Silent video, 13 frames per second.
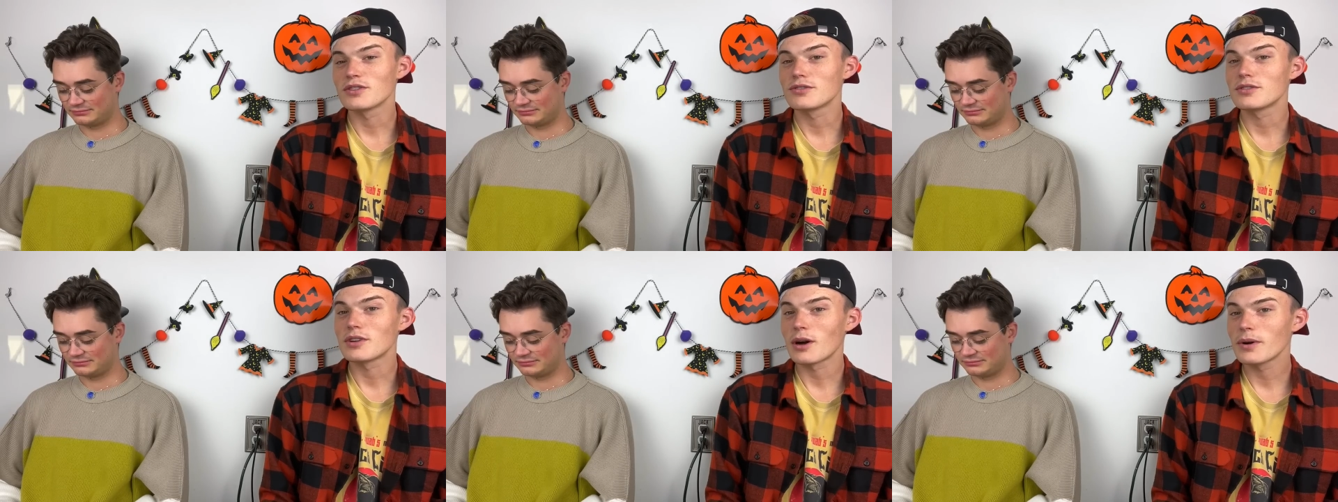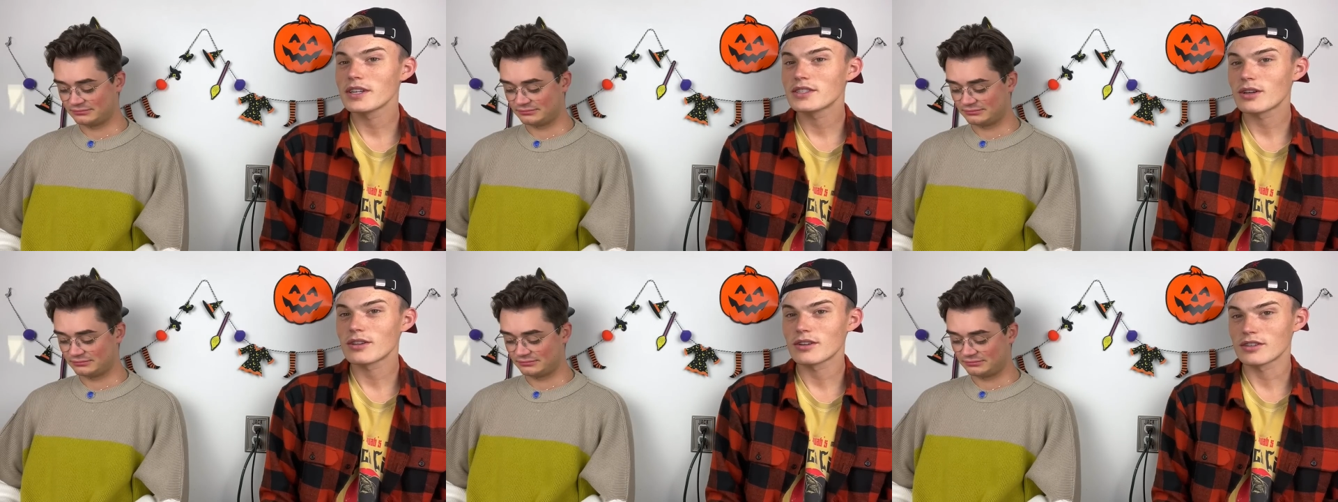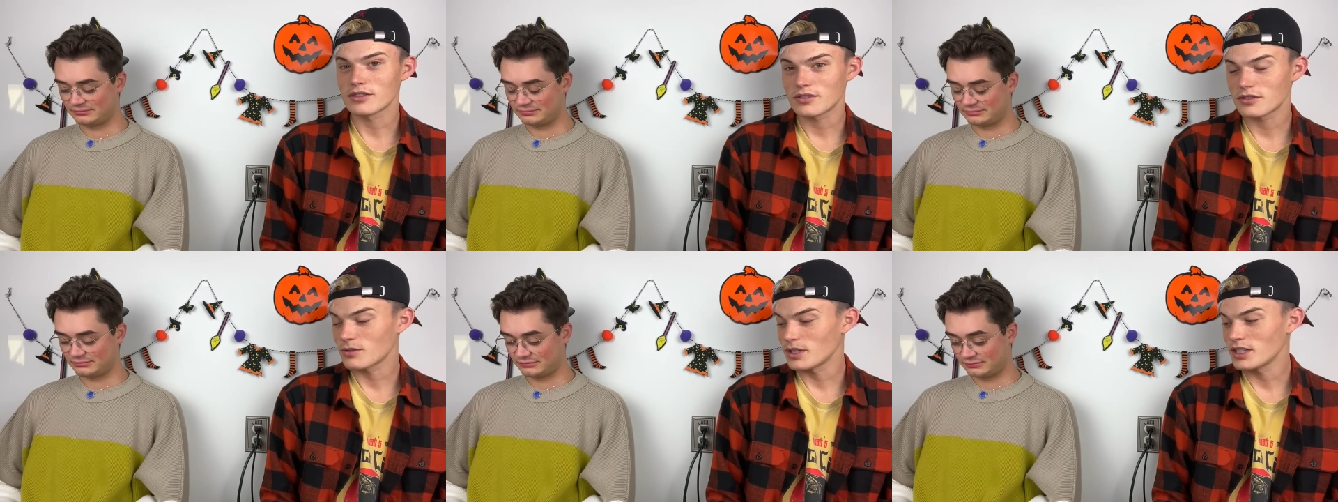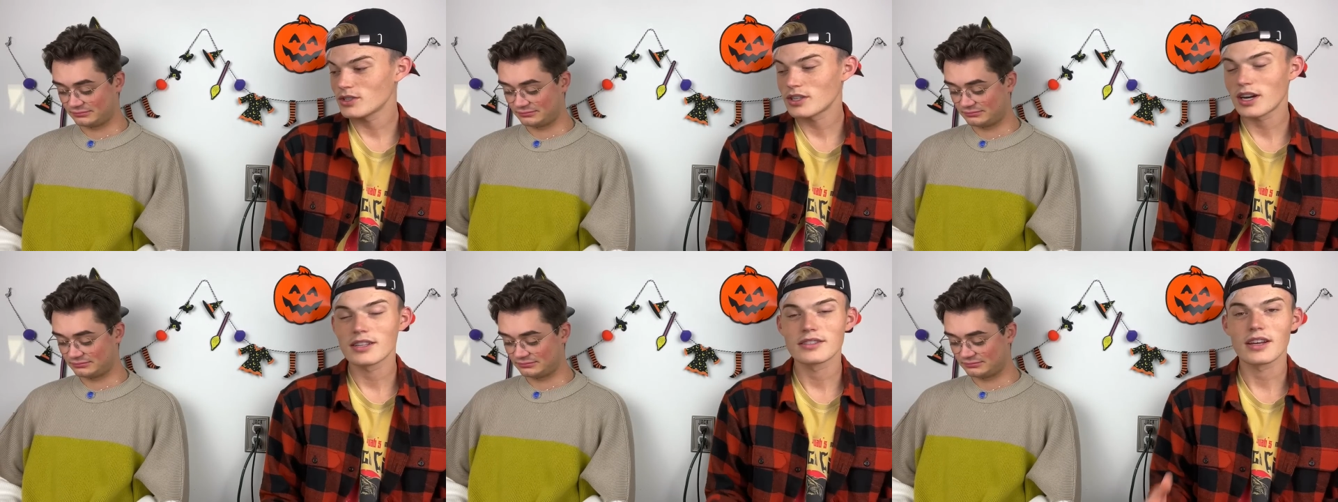Speaker 1: show each other
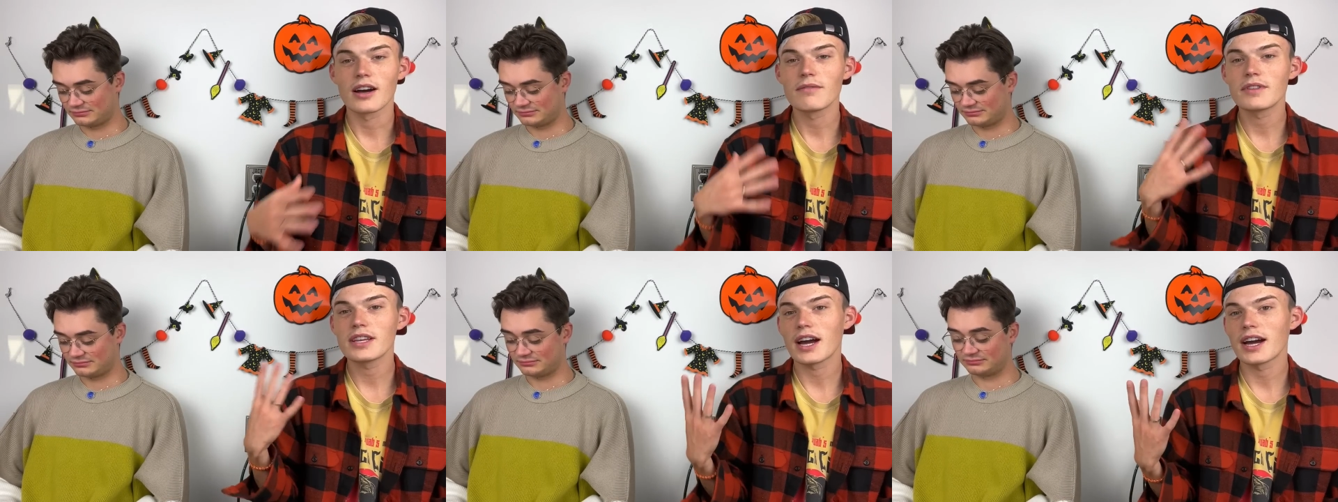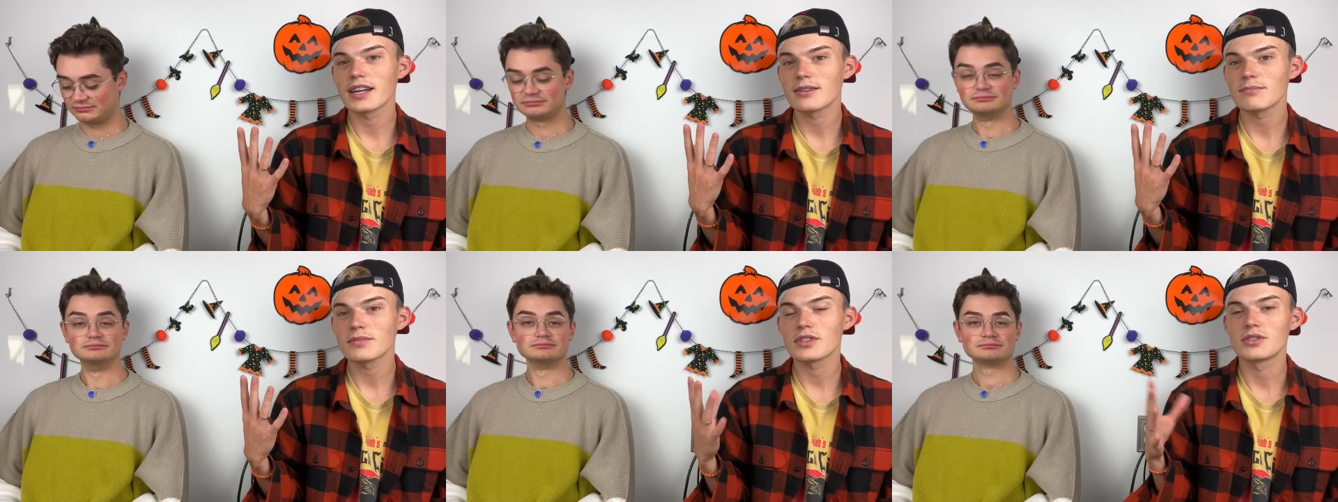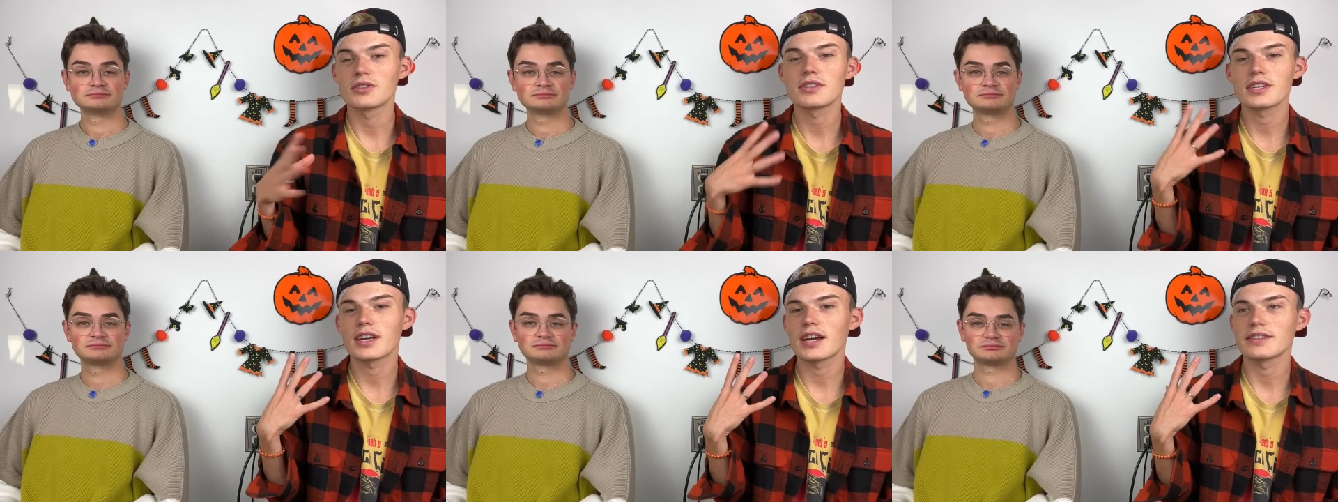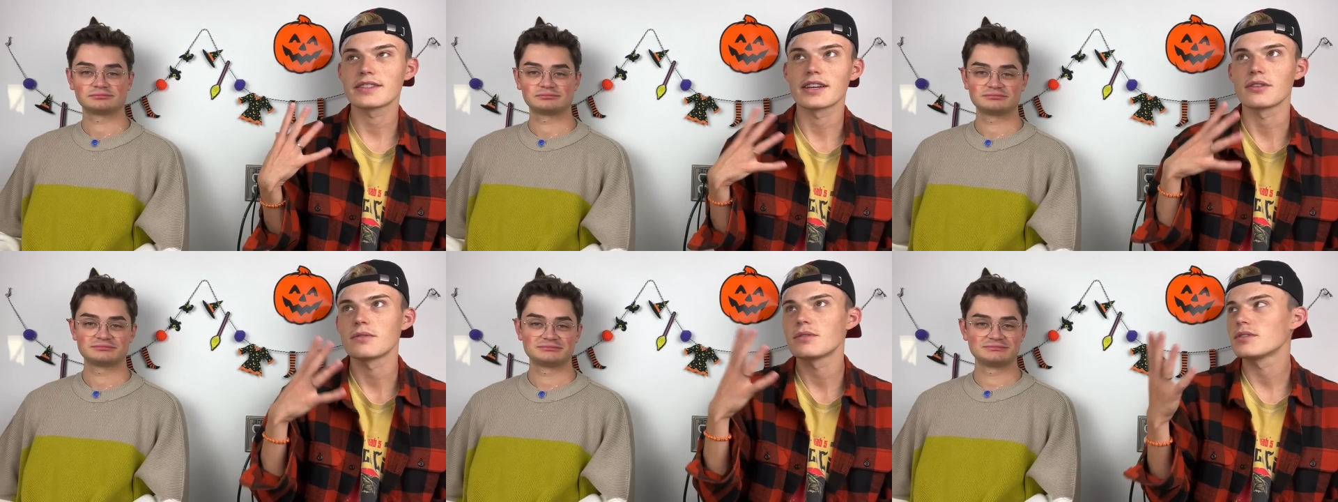screenshots of the items, just in case, like,
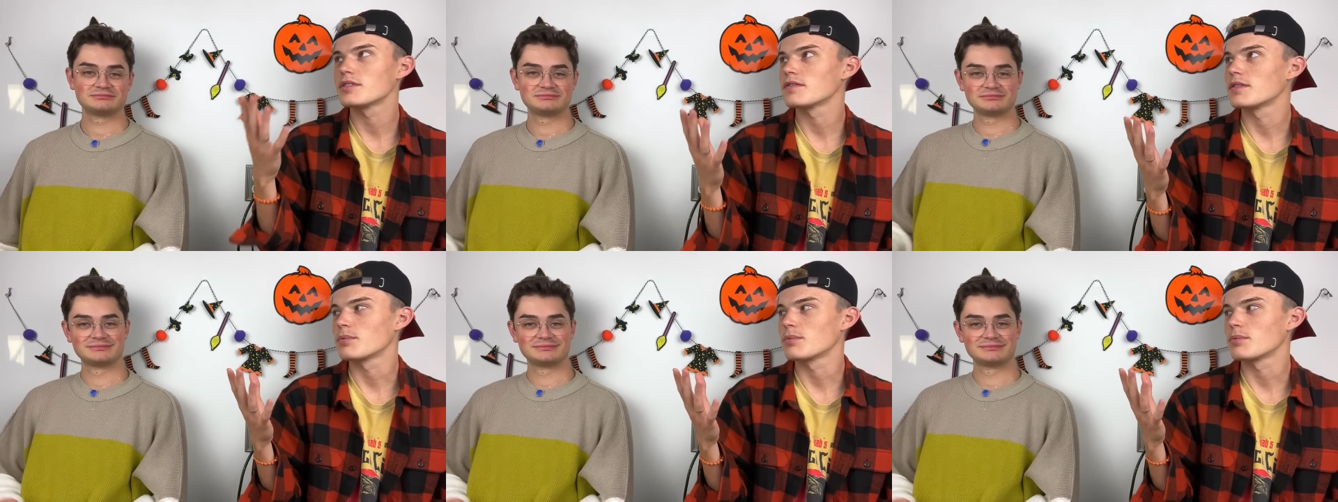who knows if the